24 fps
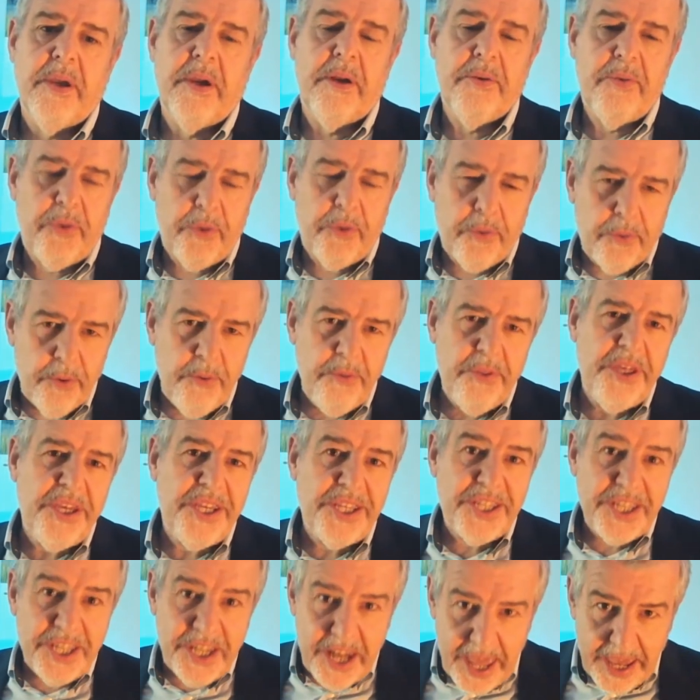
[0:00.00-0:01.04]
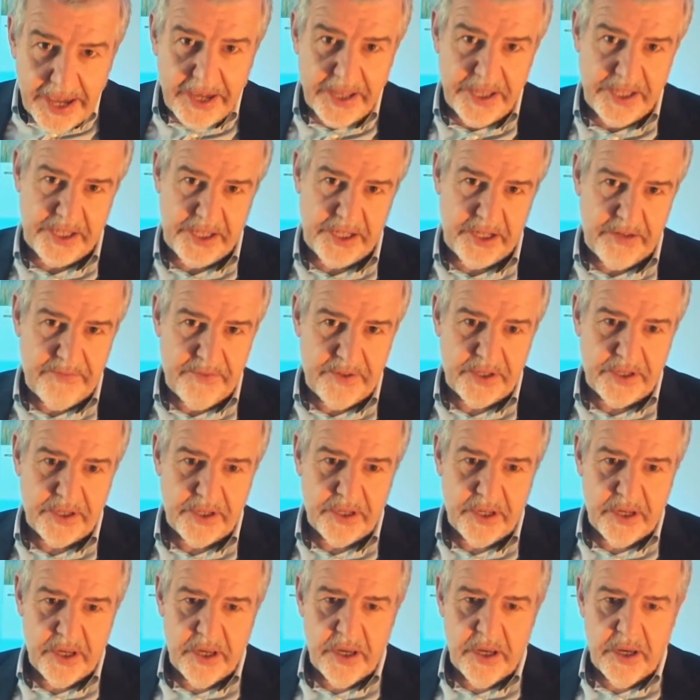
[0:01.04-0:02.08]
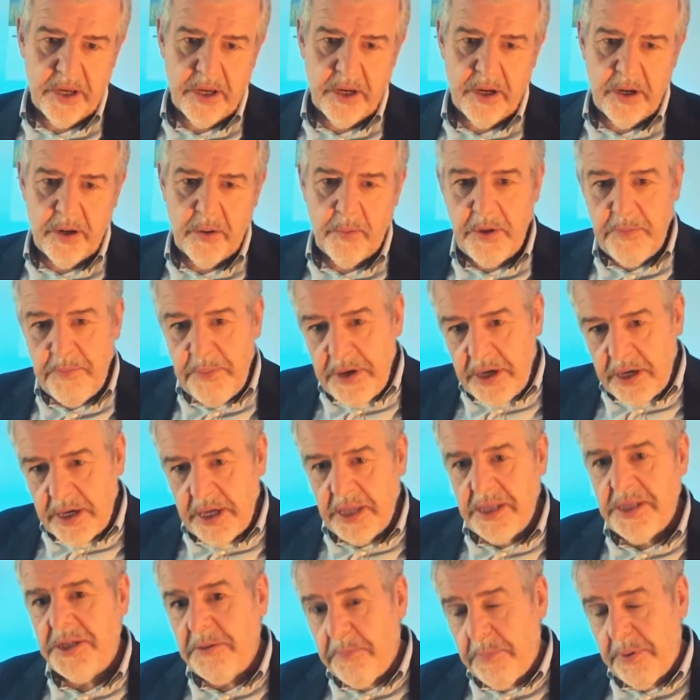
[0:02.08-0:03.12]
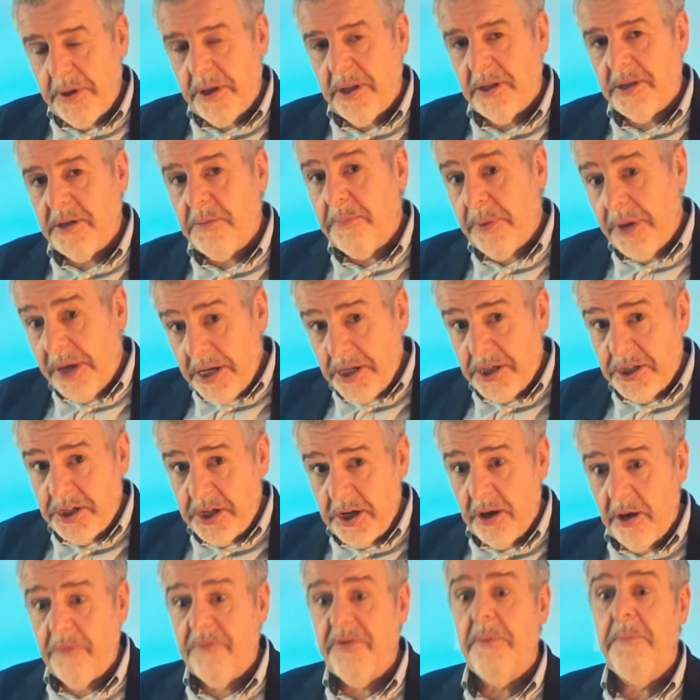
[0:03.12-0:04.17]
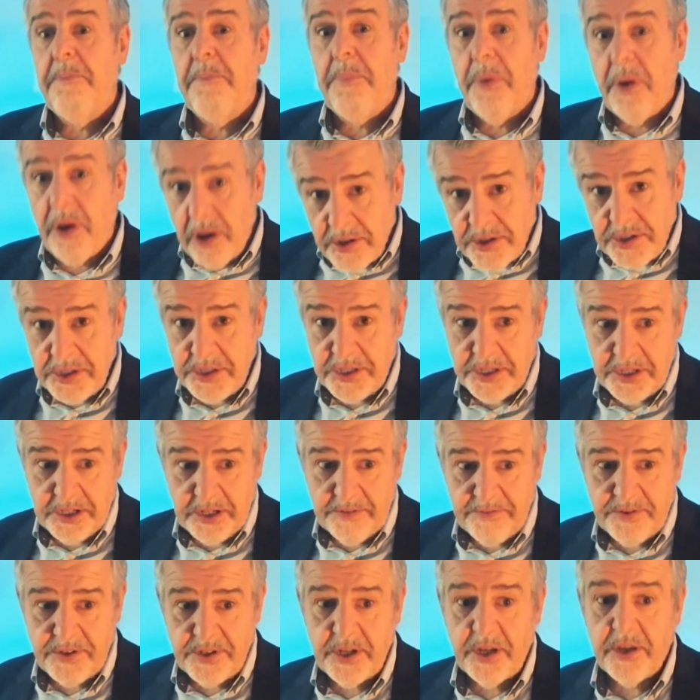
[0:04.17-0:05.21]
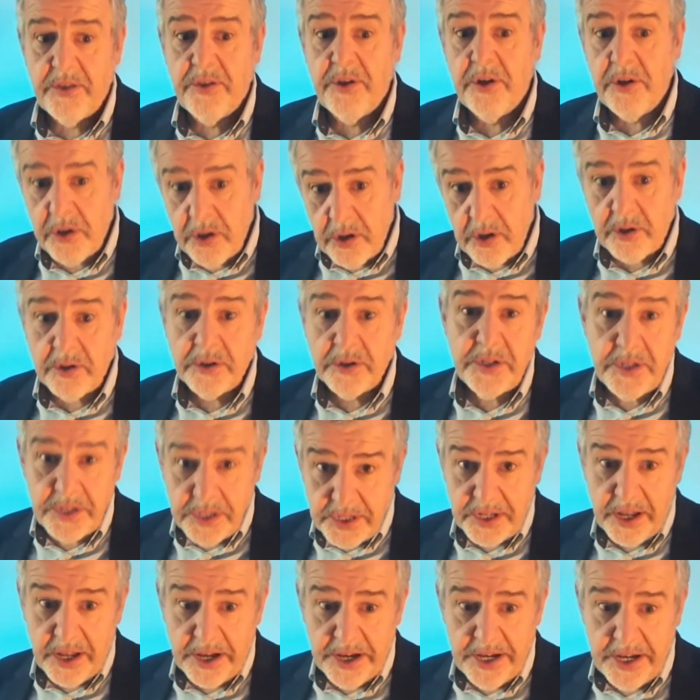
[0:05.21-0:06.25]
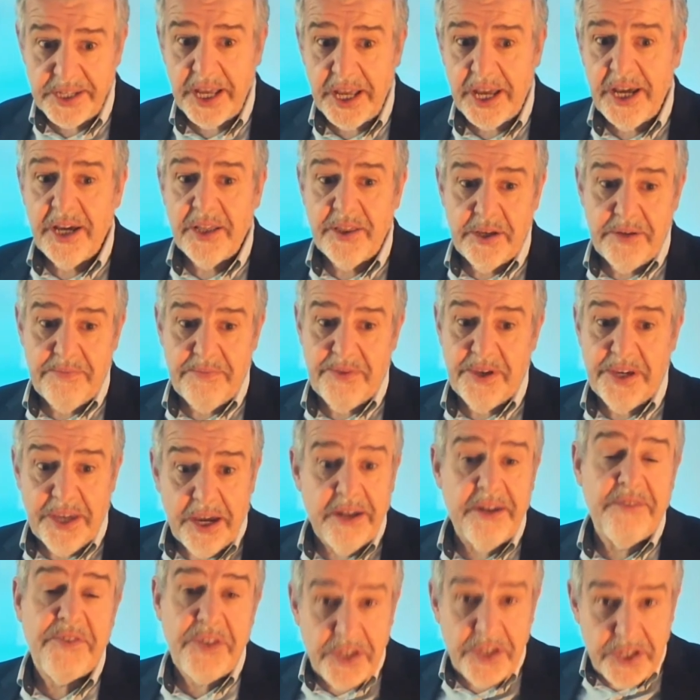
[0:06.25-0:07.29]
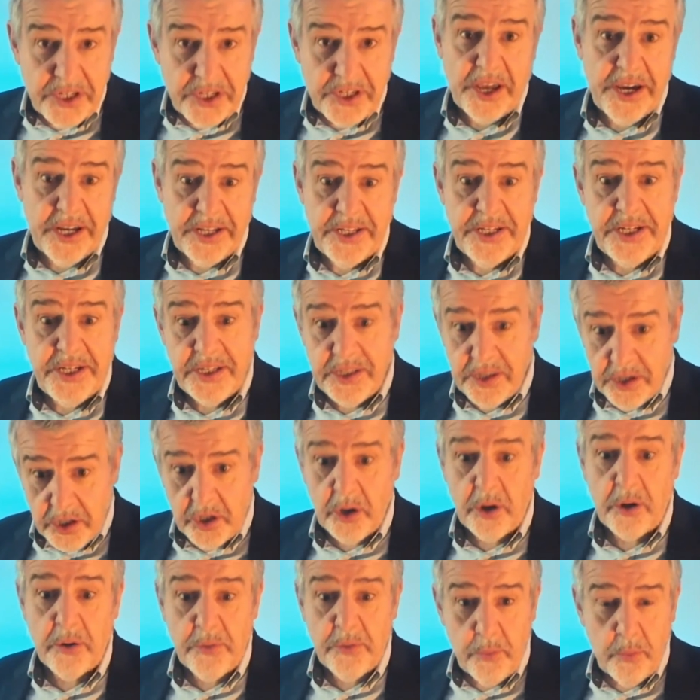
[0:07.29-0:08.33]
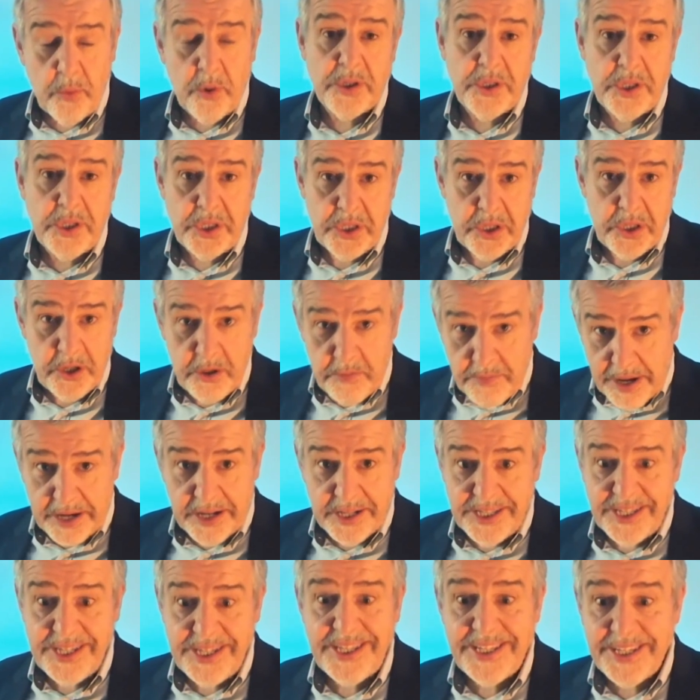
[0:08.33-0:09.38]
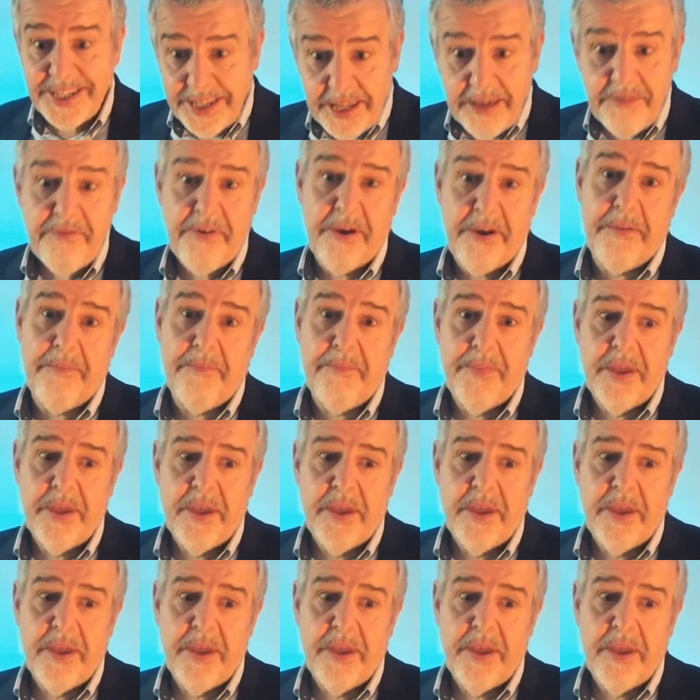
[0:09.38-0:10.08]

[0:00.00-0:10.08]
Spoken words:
And through these negatives, we begin to build a picture of the positives that God desires, that the kind of societies that God wants humanity to live in.